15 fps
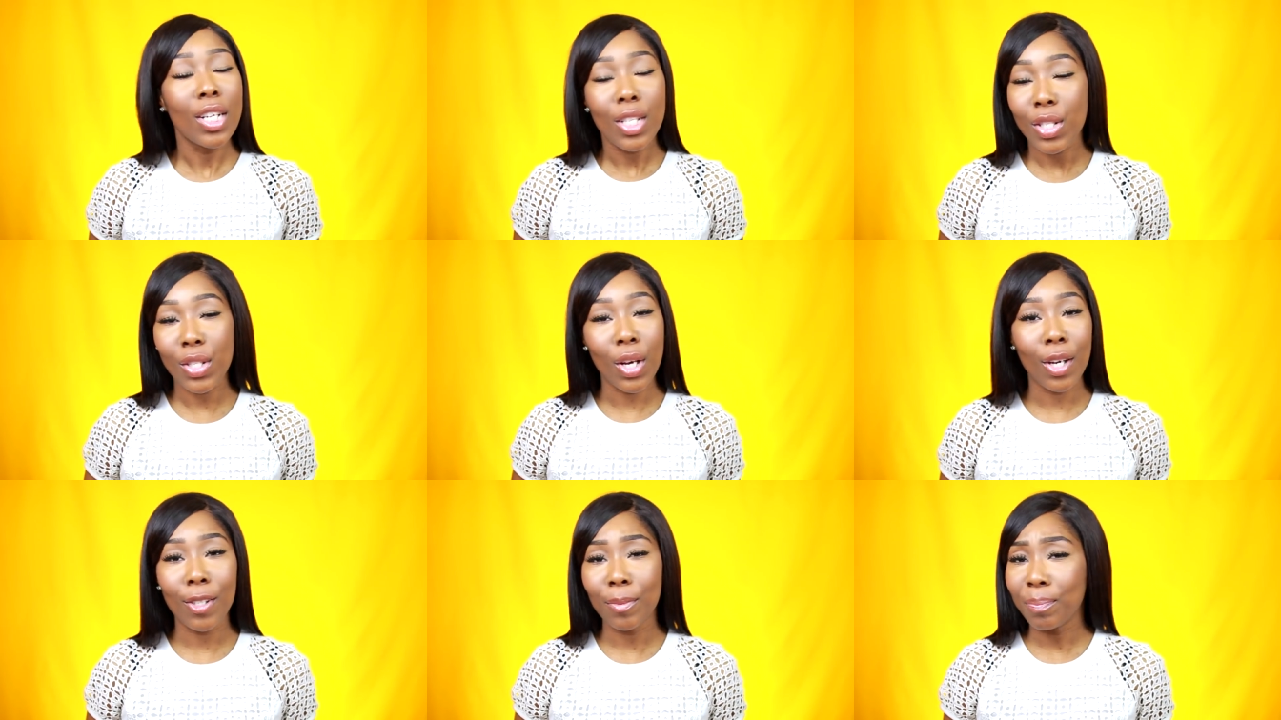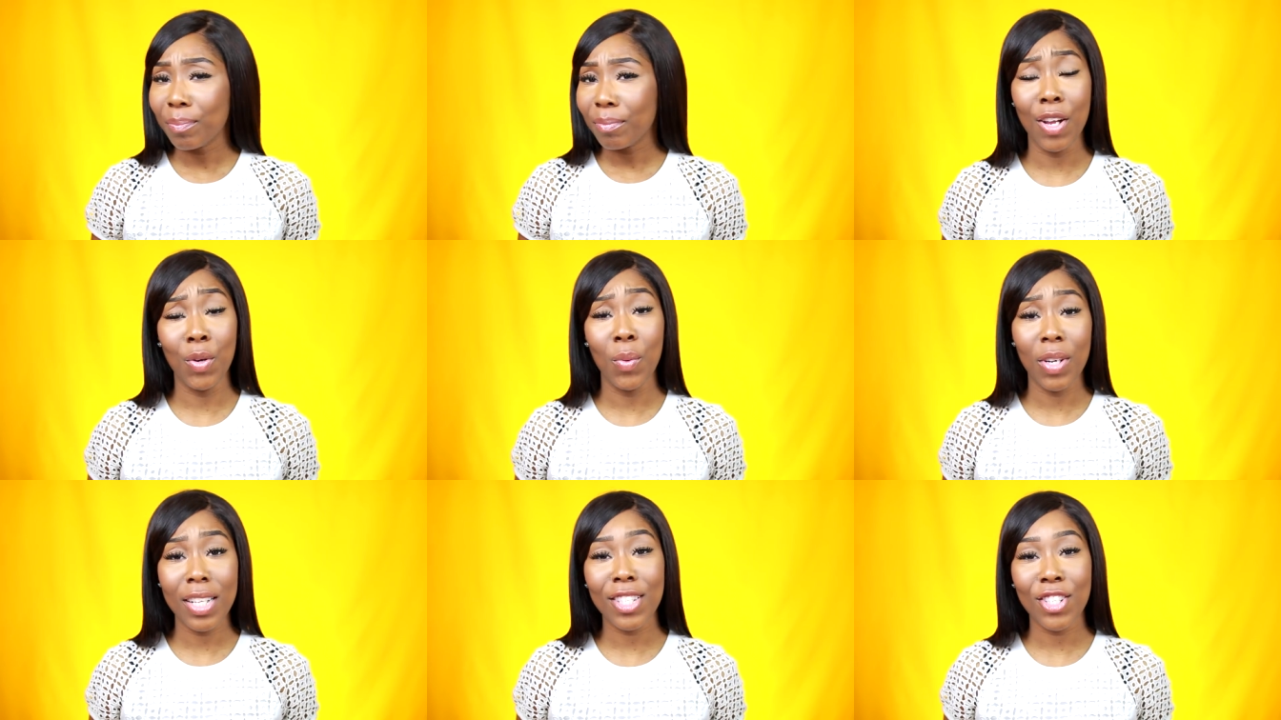So I
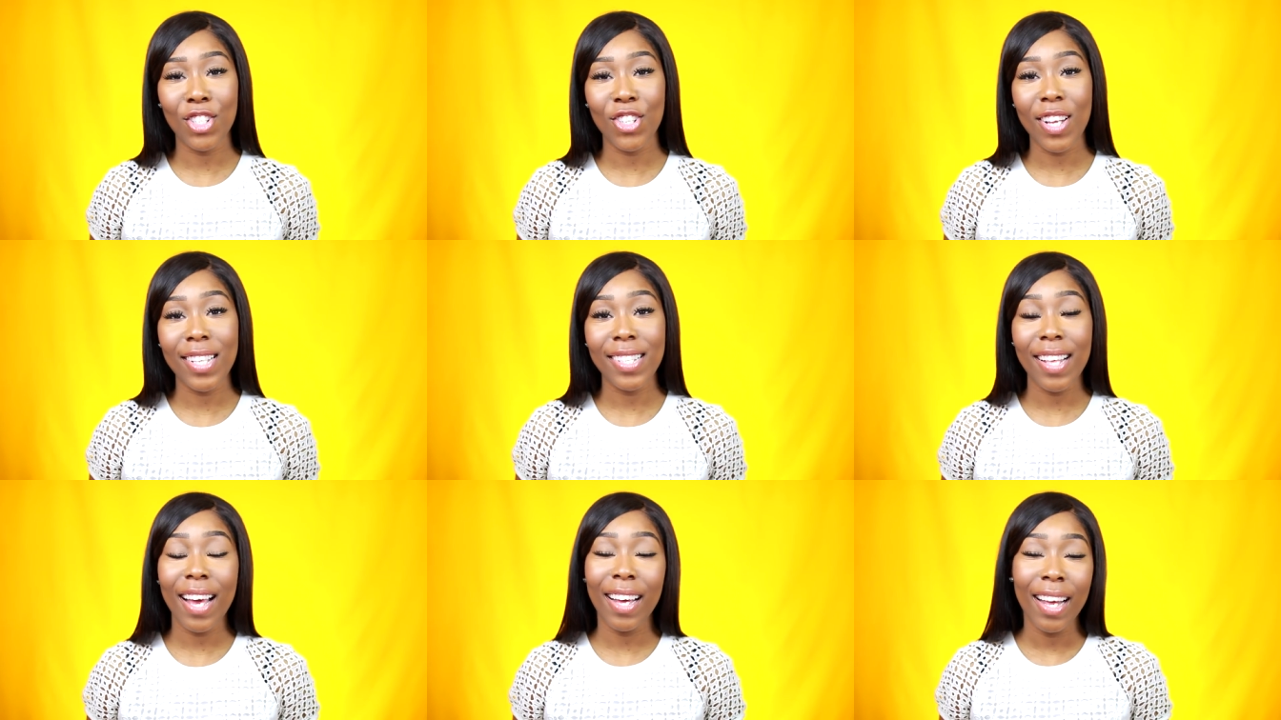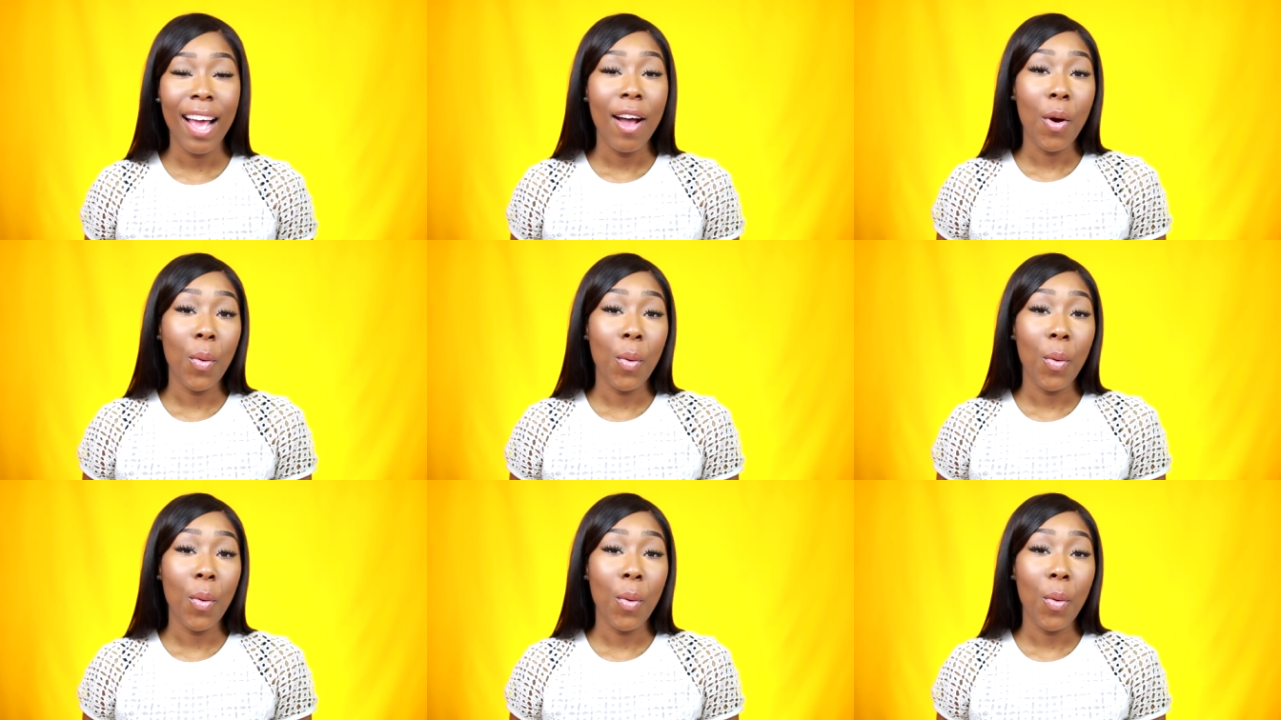don't want to suggest that.